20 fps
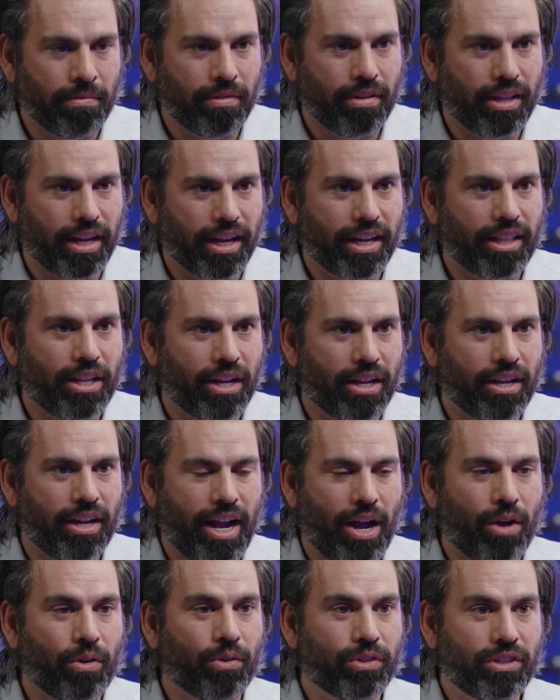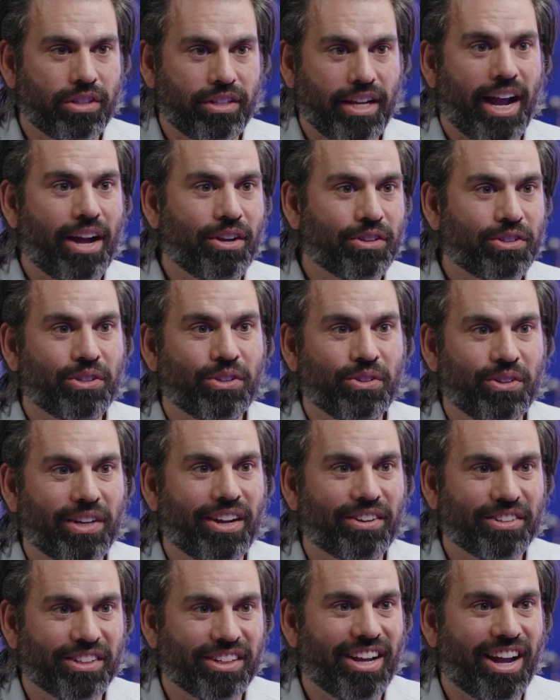like the how to and
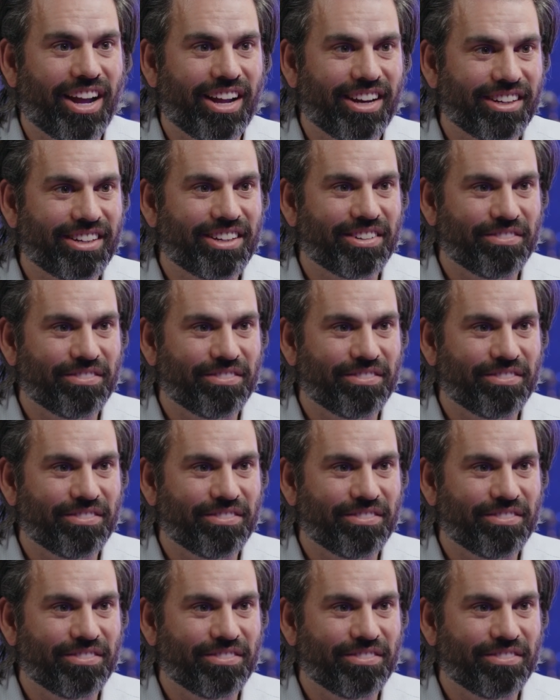how to not